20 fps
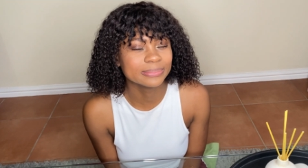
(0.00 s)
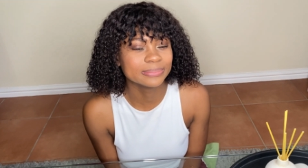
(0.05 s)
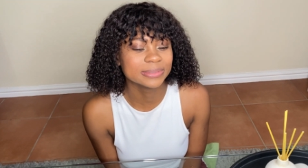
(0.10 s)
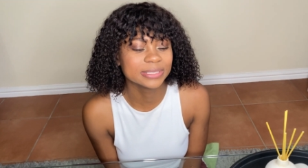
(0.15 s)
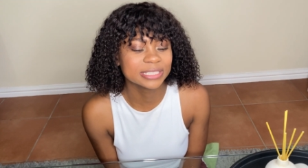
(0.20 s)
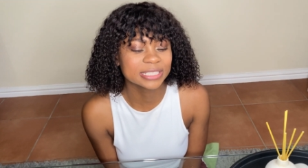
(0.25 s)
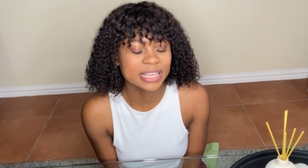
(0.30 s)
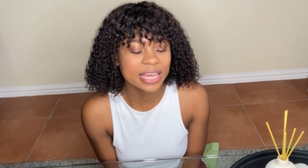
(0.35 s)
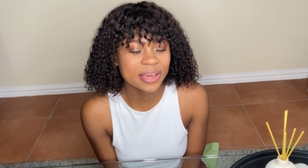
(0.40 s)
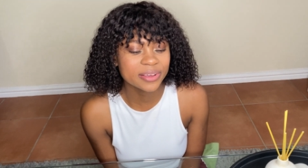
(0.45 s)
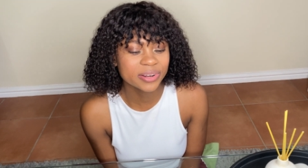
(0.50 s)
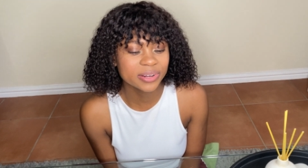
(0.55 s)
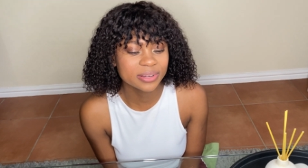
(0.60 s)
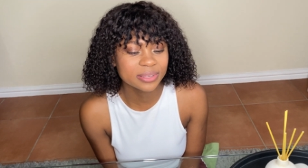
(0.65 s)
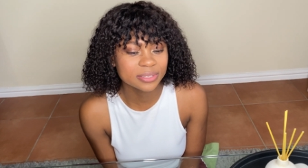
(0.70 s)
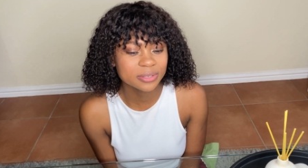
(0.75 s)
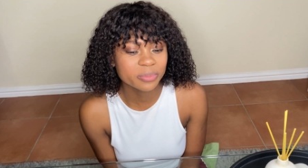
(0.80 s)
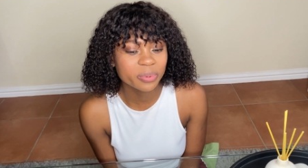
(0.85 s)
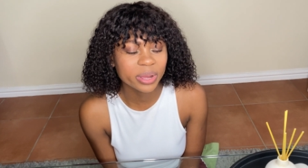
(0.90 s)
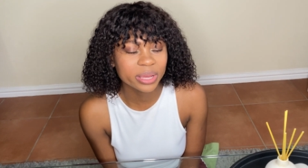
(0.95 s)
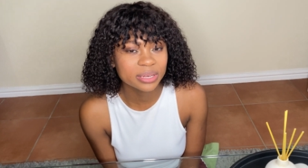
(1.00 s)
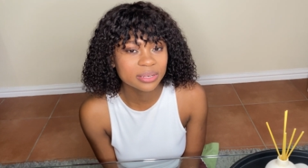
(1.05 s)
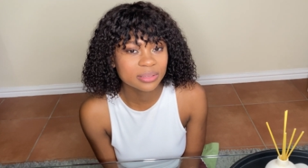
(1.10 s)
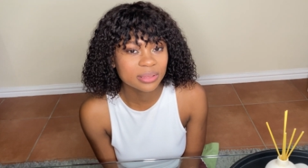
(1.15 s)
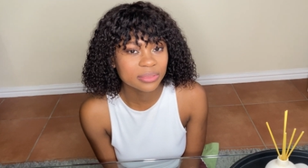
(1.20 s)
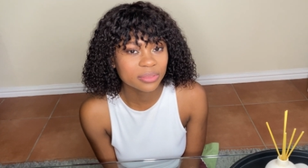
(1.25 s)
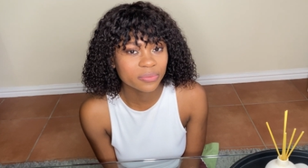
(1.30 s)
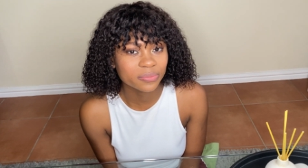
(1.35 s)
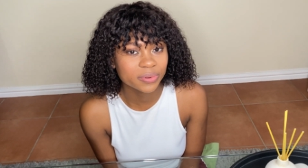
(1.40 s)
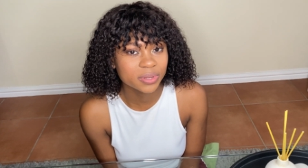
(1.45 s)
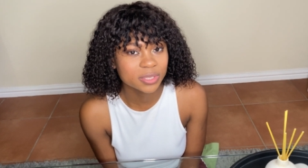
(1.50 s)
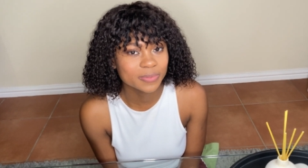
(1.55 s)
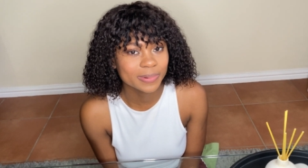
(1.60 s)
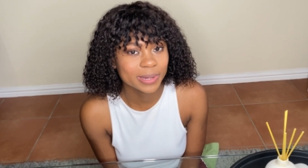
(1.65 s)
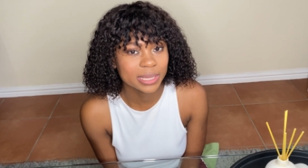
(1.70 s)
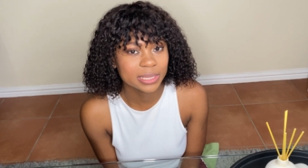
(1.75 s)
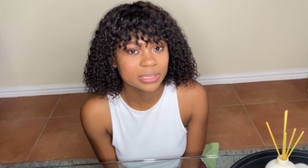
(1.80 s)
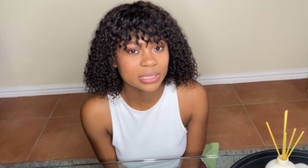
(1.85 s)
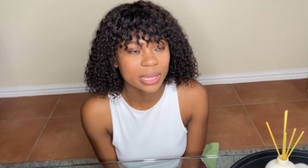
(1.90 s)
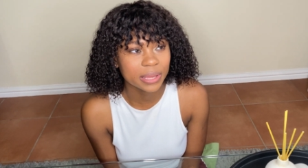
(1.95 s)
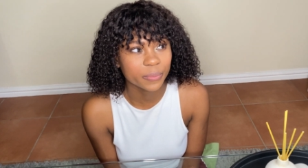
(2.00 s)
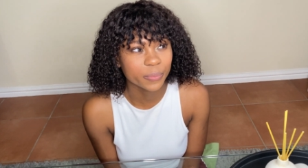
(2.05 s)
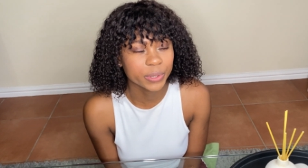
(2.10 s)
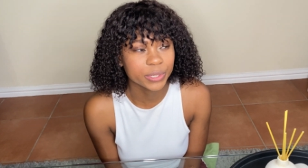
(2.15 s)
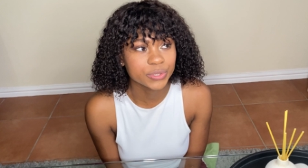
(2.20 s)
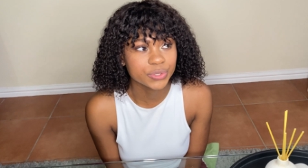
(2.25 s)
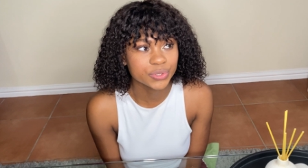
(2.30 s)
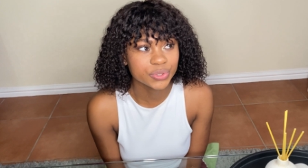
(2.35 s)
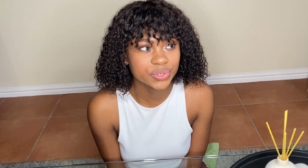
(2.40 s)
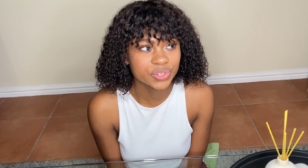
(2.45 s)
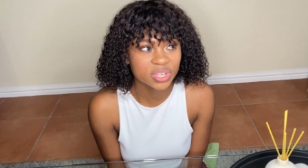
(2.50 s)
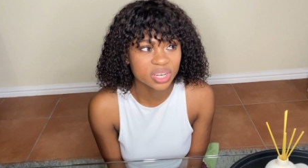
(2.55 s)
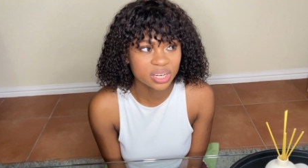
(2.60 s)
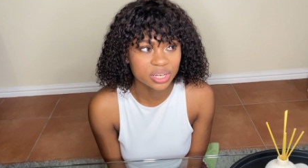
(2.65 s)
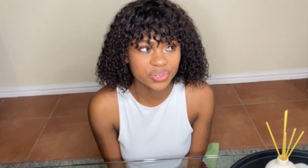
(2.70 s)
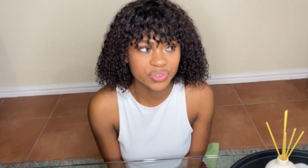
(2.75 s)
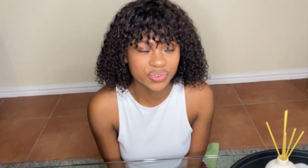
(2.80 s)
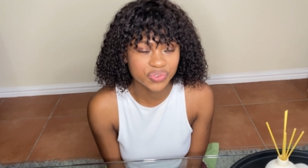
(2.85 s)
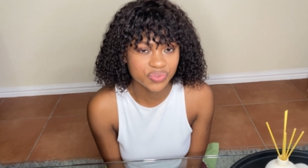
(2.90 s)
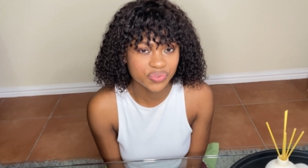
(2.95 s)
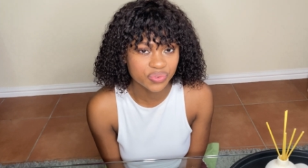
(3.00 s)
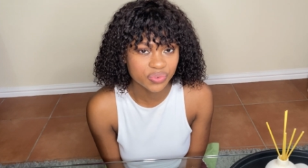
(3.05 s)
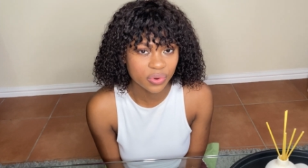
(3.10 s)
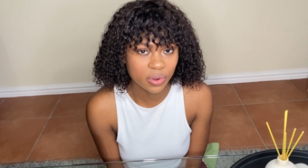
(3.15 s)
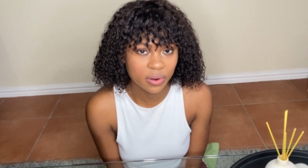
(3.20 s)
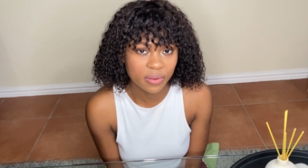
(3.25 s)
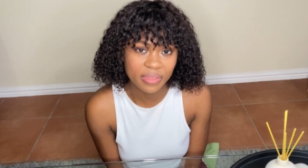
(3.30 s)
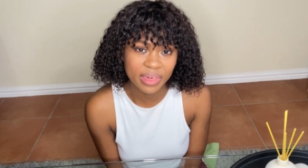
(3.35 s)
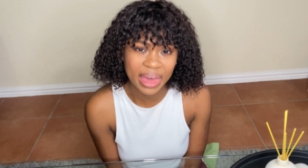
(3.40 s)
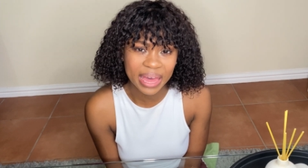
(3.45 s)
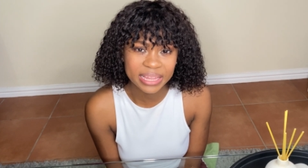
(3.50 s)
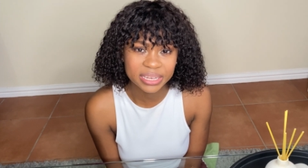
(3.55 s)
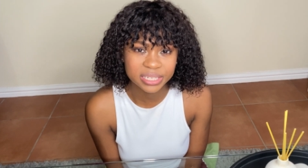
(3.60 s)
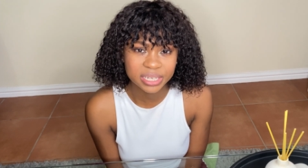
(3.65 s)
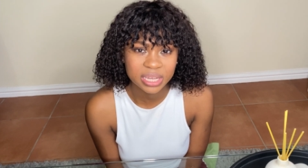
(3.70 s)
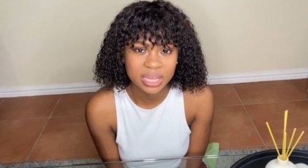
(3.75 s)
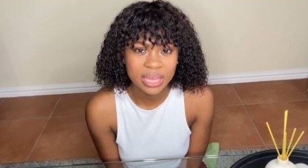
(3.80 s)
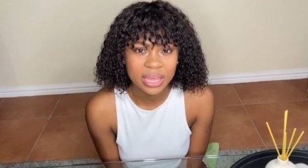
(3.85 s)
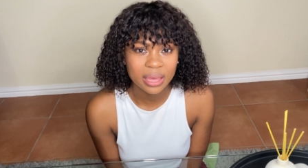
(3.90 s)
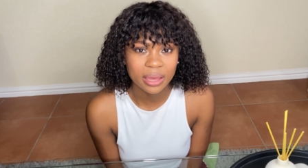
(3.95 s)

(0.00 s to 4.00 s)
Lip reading: It's kind of disappointing that the first place I went to didn't do all of that,